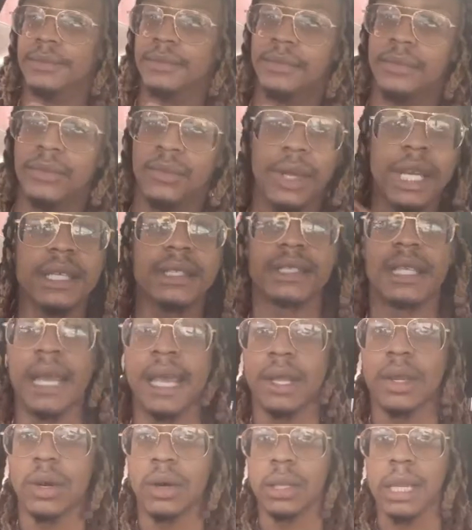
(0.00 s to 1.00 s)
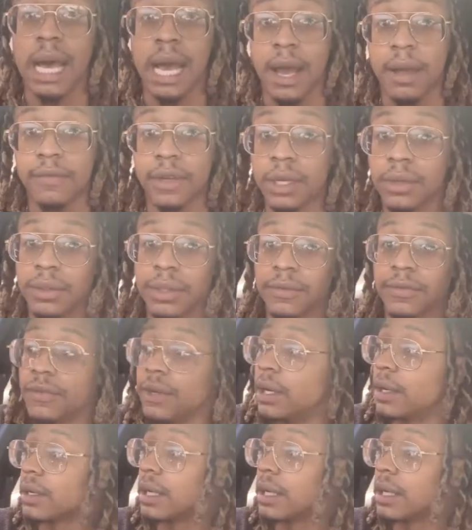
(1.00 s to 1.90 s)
We staying on live. I don't give a fuck.